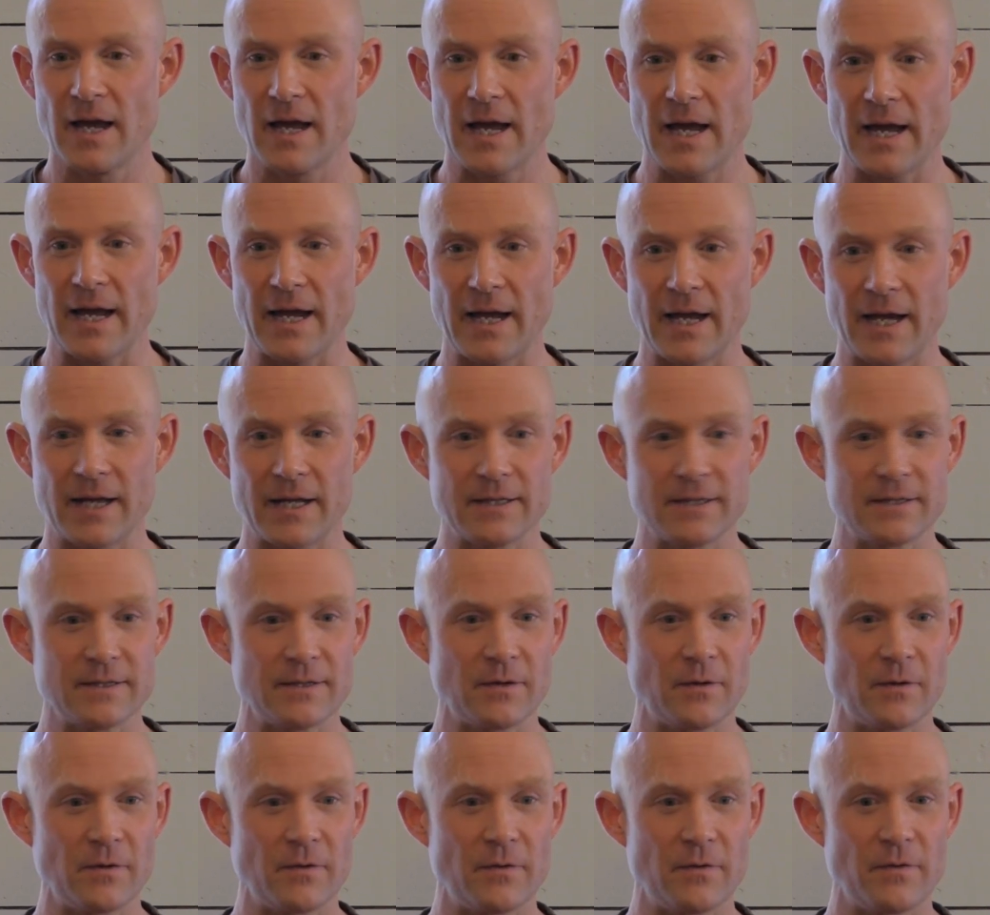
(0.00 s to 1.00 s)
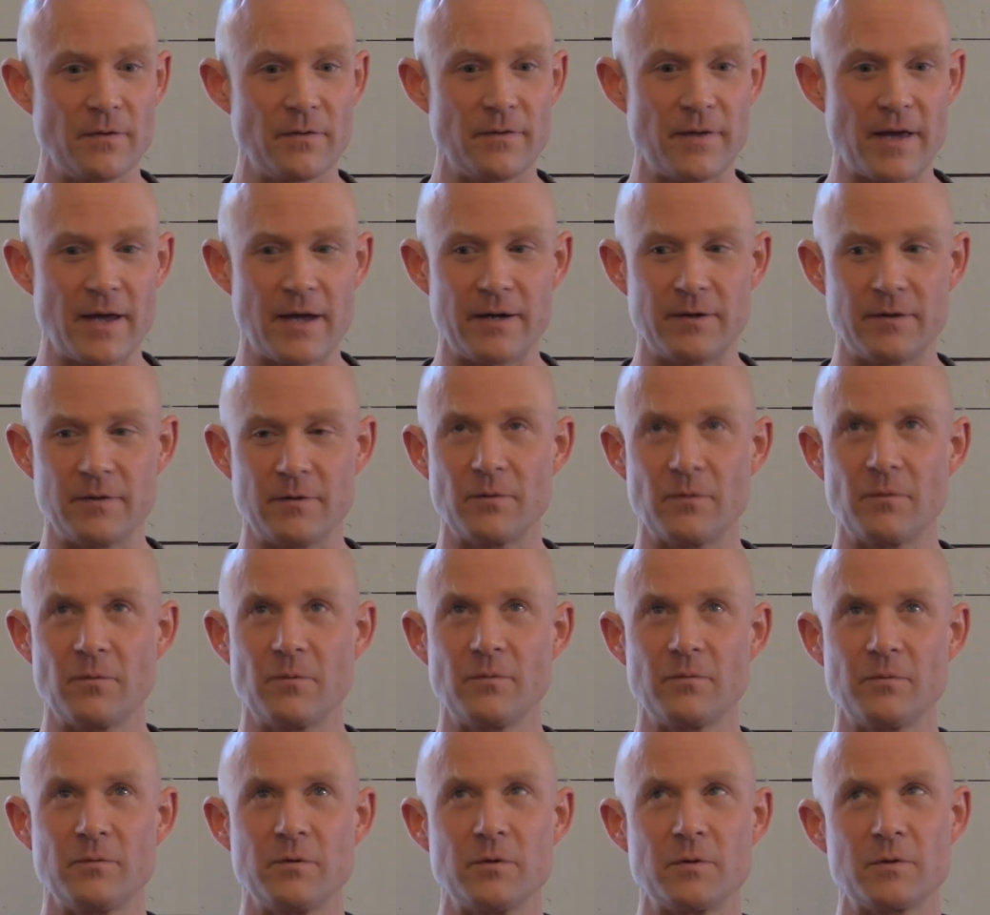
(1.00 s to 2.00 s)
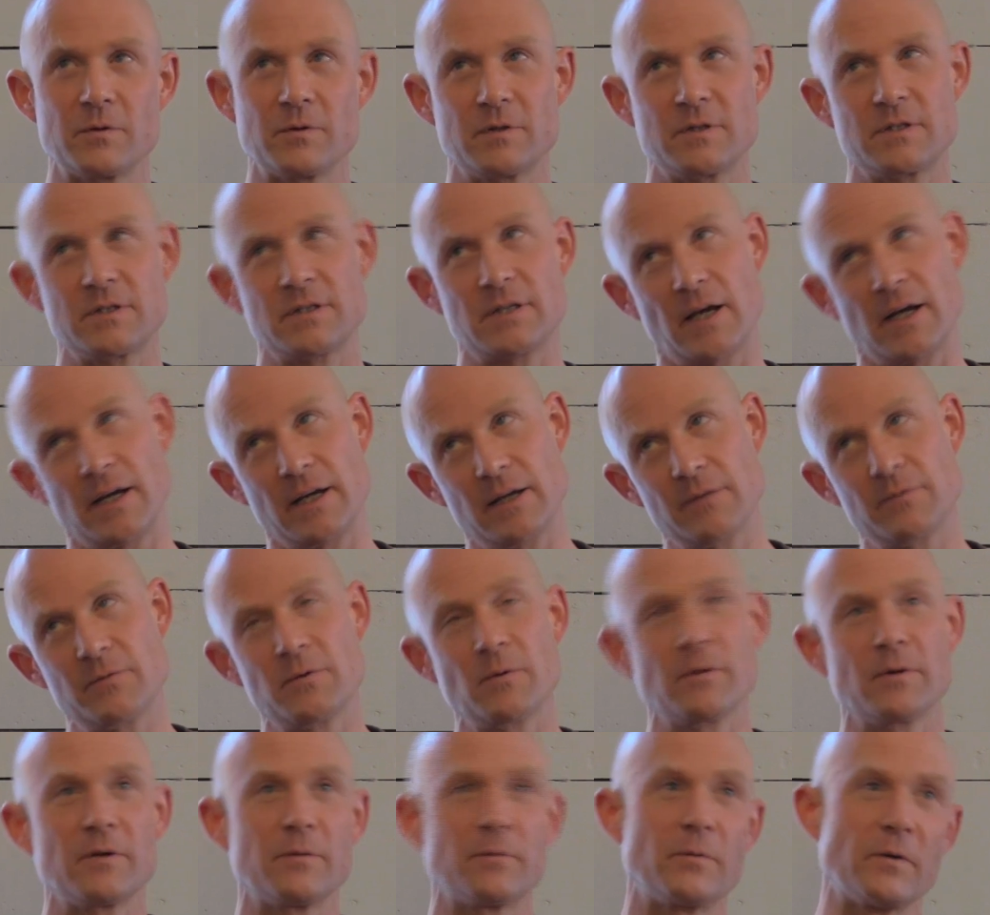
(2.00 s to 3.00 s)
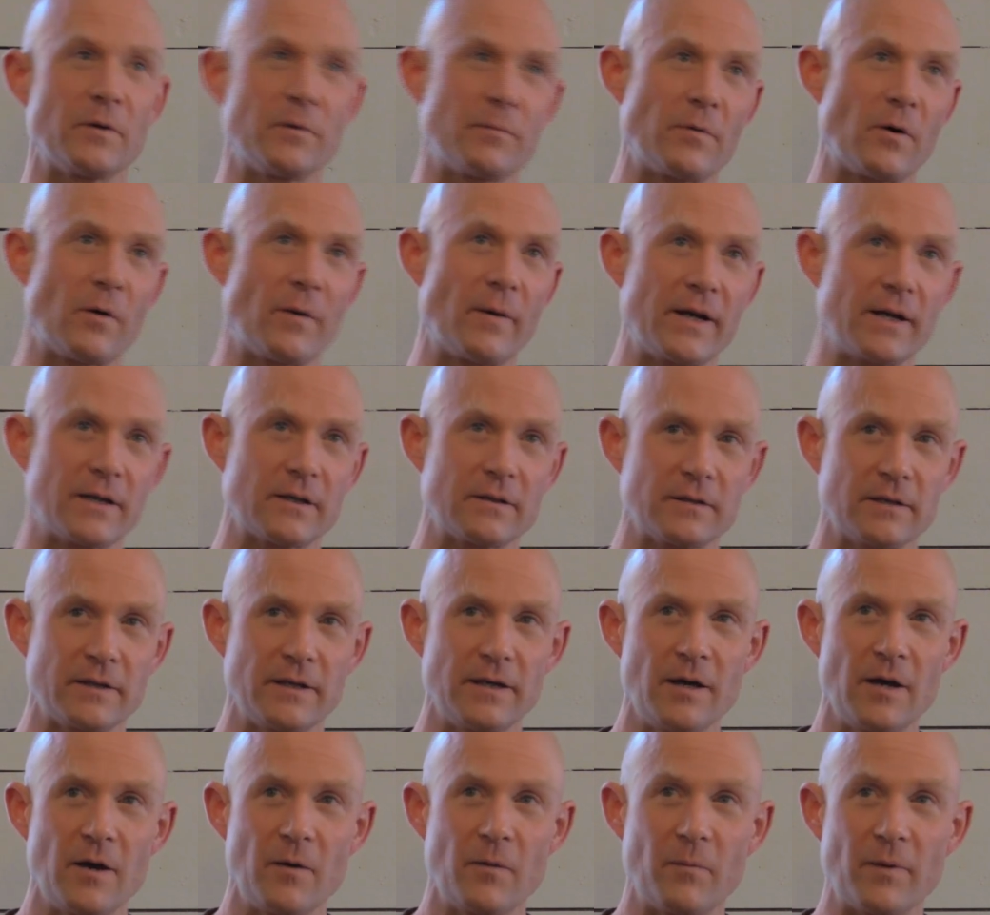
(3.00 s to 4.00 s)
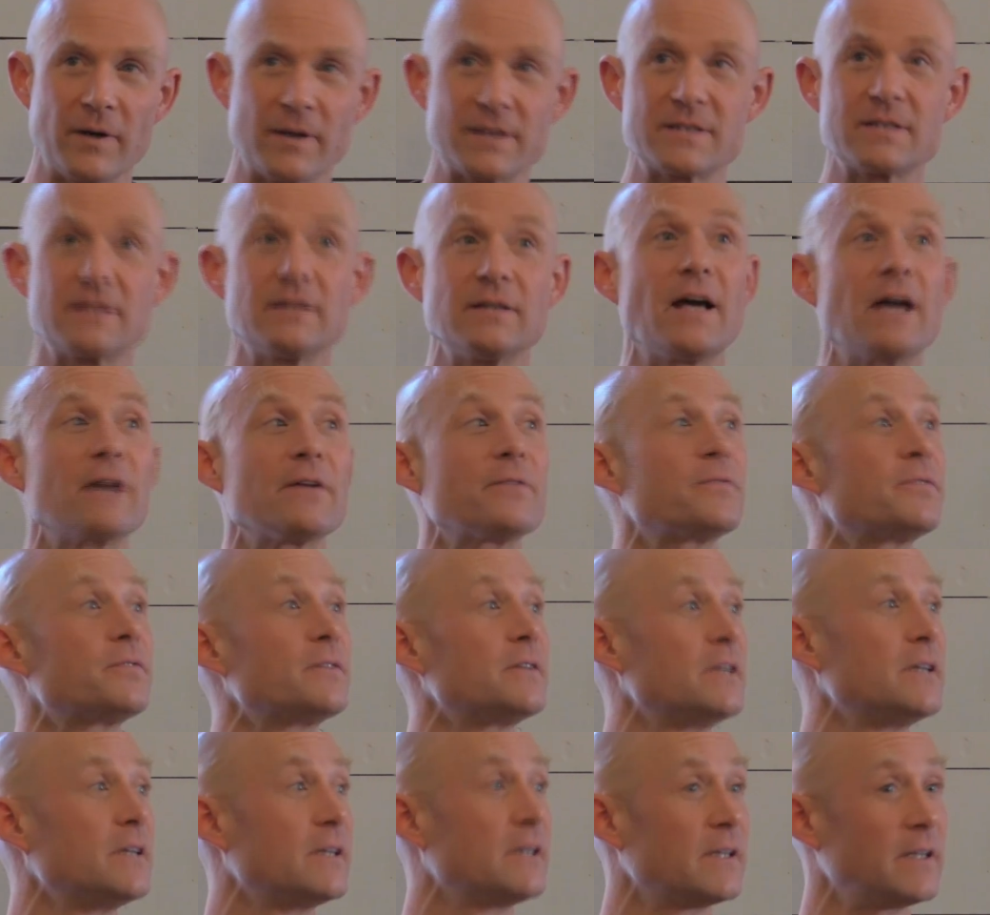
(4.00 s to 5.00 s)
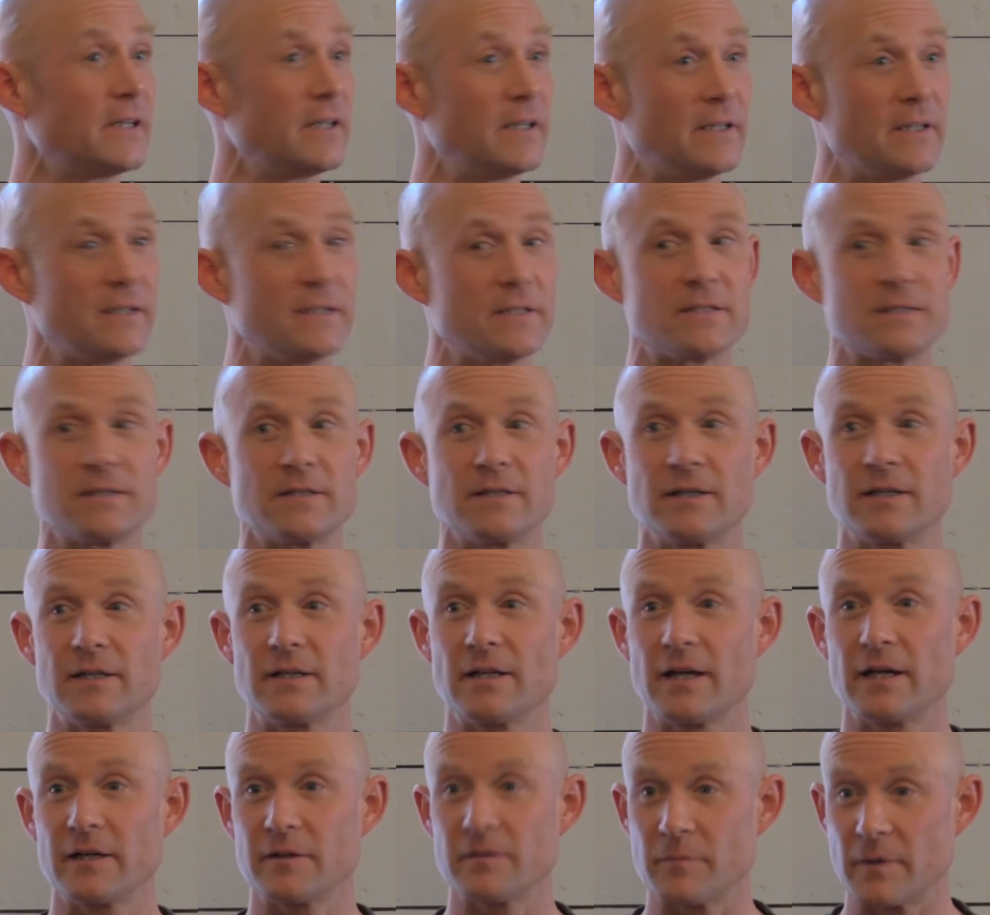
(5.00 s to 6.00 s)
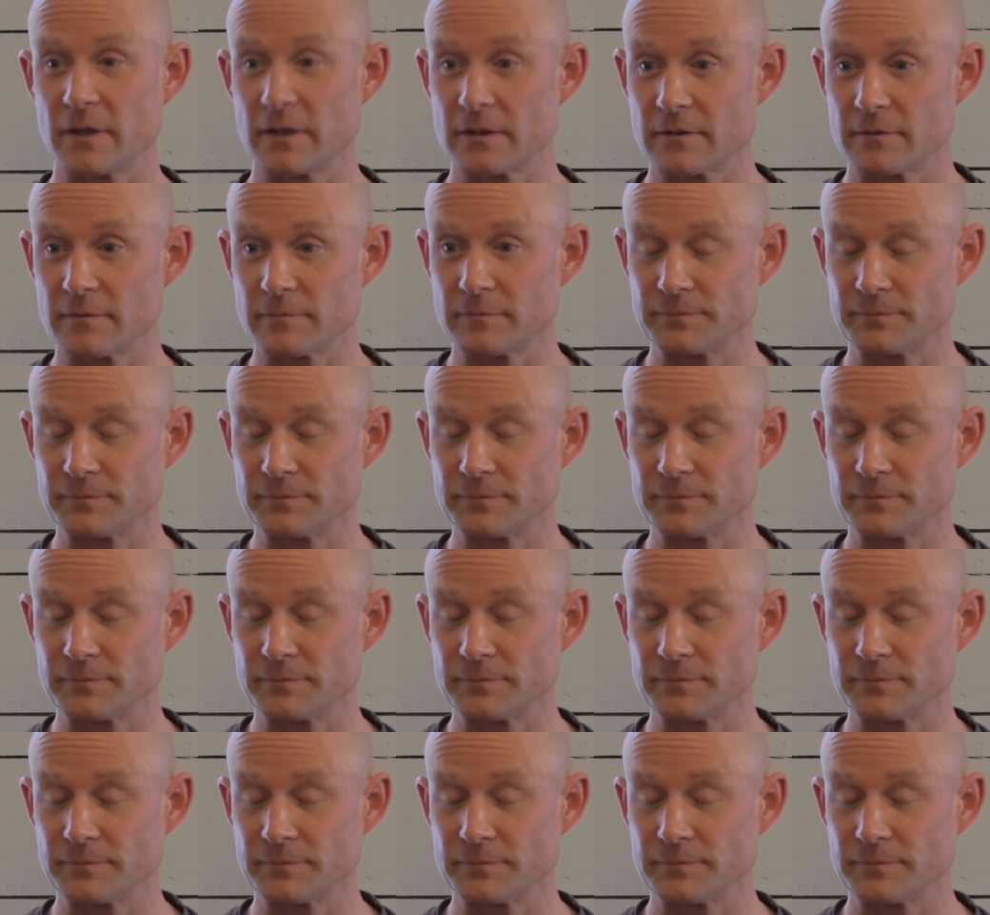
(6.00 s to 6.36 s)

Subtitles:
And then you could say, if you want to put it poetically, what's left is enlightenment.